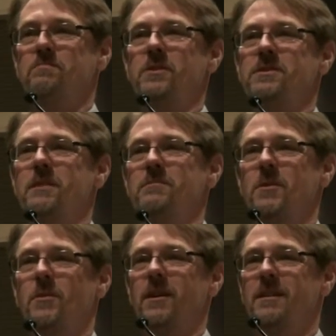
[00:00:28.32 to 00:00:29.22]
puts him
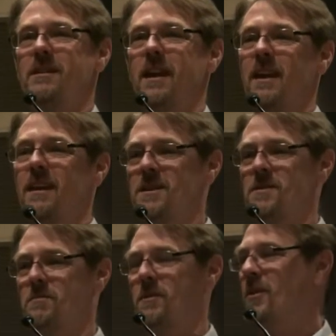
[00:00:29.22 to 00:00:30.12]
to work. Dan
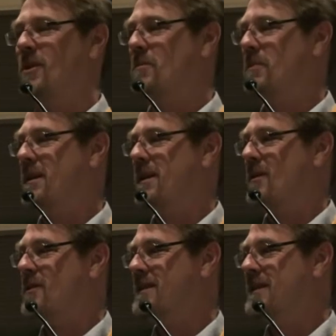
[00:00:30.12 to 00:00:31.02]
has long been
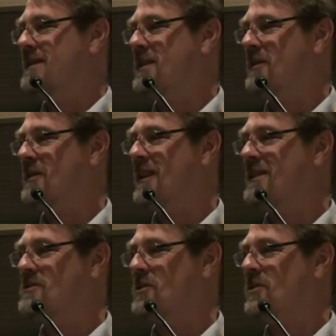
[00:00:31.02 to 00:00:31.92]
our
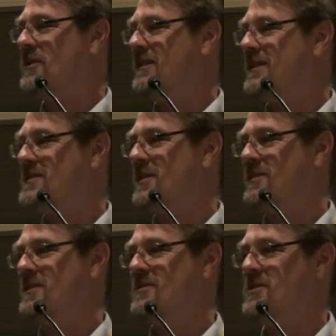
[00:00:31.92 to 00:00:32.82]
technological
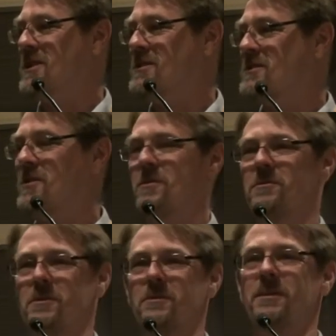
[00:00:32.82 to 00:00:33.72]
consultant, genius
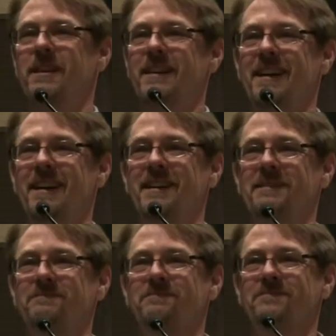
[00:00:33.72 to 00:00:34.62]
guru
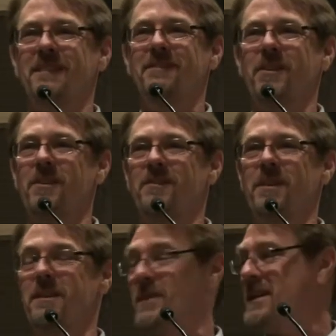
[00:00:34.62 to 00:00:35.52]
for
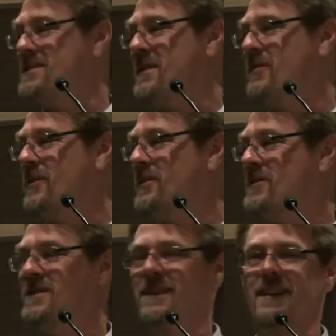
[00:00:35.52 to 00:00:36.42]
the past several
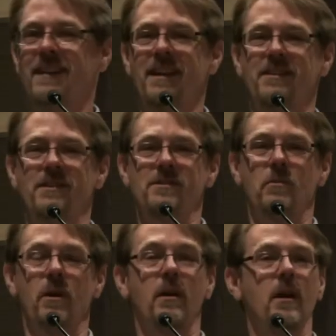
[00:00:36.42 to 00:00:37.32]
years and does it
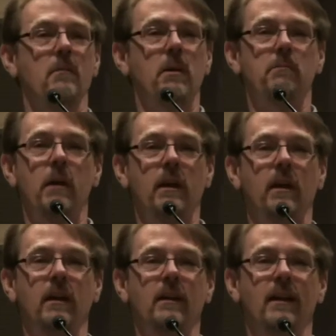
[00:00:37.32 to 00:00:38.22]
well. But
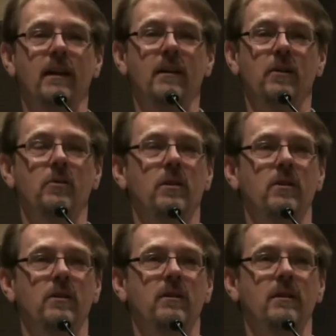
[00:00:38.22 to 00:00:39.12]
Becky, you
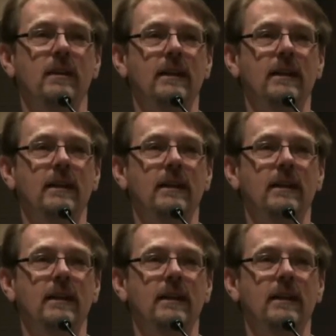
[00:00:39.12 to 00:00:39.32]
heard